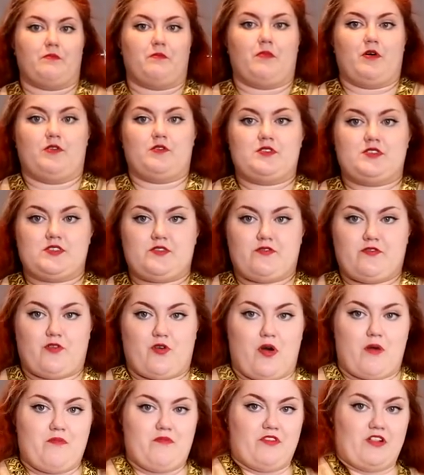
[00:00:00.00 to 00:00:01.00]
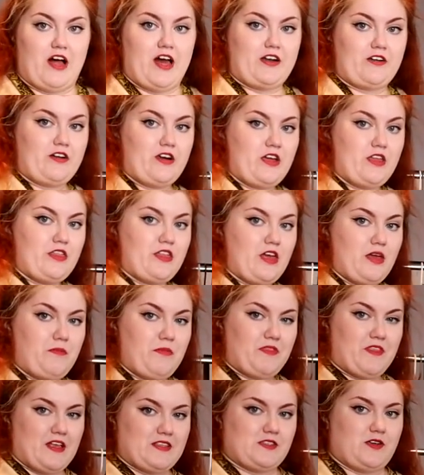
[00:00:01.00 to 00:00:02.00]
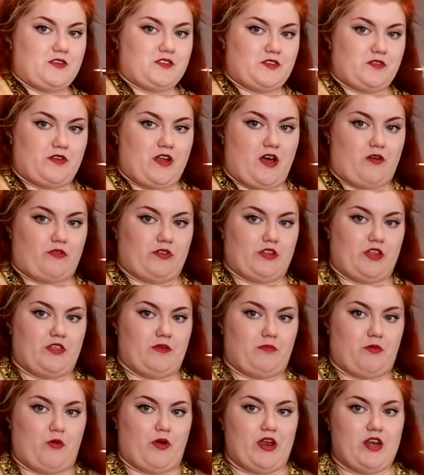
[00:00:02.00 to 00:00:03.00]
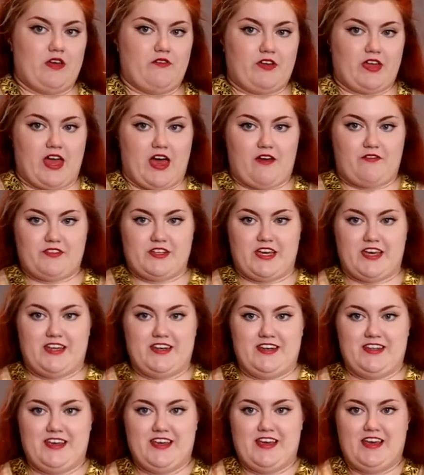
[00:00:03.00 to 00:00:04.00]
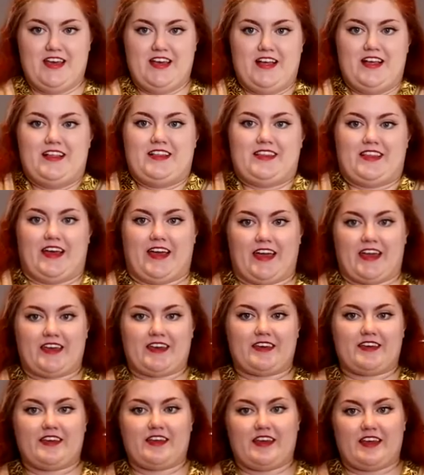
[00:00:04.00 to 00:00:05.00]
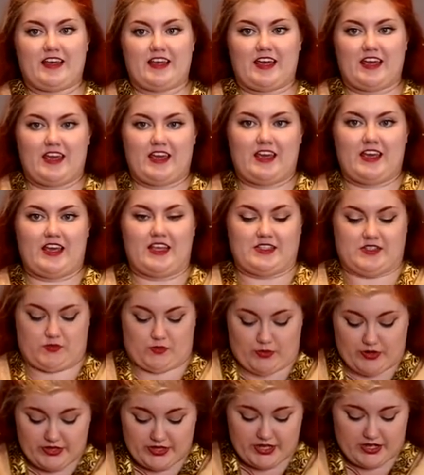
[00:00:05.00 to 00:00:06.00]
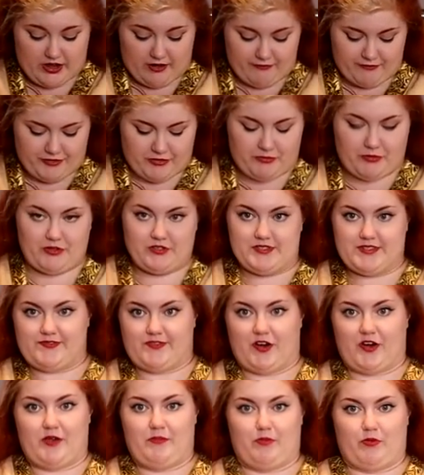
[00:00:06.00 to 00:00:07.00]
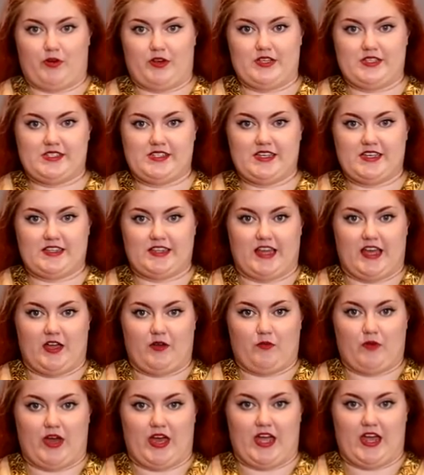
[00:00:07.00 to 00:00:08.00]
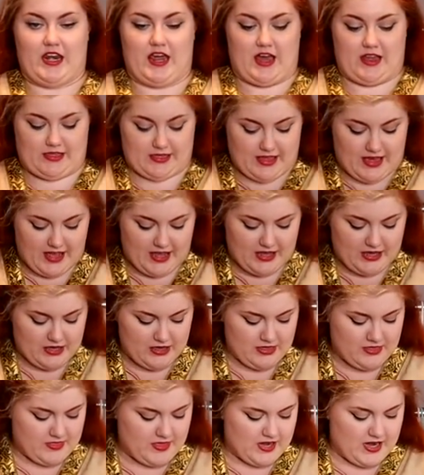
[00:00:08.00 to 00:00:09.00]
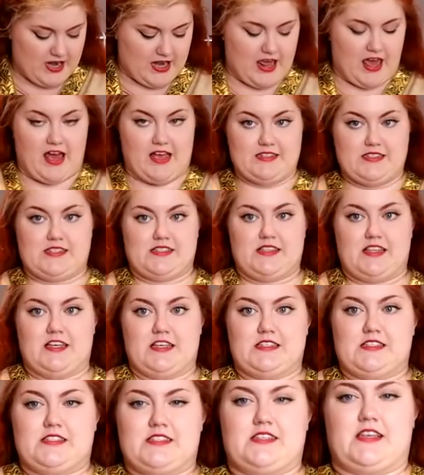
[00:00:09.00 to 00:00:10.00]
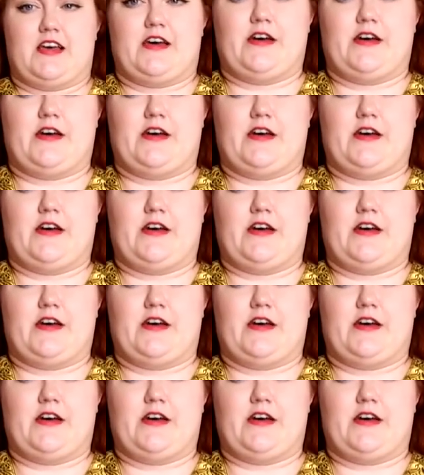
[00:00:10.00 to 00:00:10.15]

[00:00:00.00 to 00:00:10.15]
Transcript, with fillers: the most form flattering thing, but that's also not really the point of a caftan. Like, it's really comfortable. It's very breezy and lightweight. I like that it has this